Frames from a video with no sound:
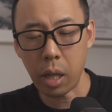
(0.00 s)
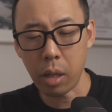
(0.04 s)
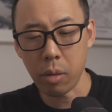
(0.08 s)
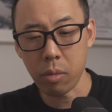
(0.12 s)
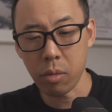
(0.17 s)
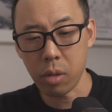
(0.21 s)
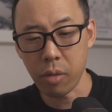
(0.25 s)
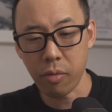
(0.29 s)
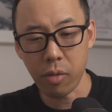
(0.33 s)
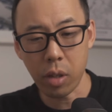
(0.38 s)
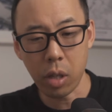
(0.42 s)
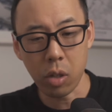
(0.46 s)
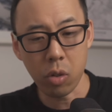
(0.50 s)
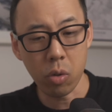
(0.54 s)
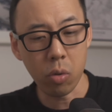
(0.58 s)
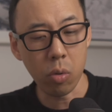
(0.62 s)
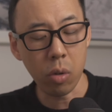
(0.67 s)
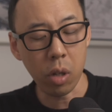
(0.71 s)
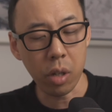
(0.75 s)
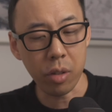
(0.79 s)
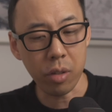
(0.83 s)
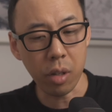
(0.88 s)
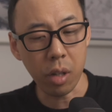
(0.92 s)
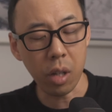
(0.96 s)
and if they
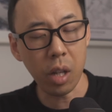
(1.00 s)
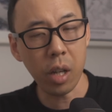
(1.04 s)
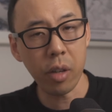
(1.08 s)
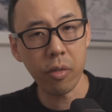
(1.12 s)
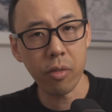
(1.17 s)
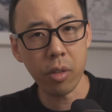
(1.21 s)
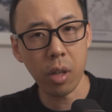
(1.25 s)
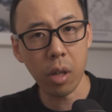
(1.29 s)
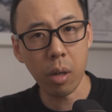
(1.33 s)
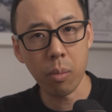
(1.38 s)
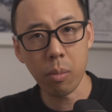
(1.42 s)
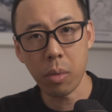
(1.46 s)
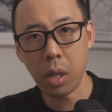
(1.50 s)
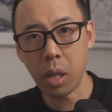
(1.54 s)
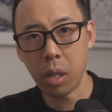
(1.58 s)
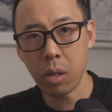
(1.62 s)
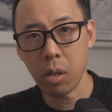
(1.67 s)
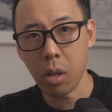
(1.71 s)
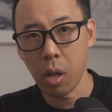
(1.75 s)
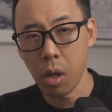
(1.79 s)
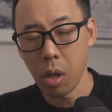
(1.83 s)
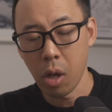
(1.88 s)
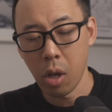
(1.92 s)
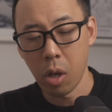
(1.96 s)
do last a lifetime,
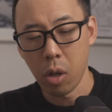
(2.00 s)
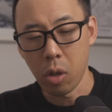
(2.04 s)
then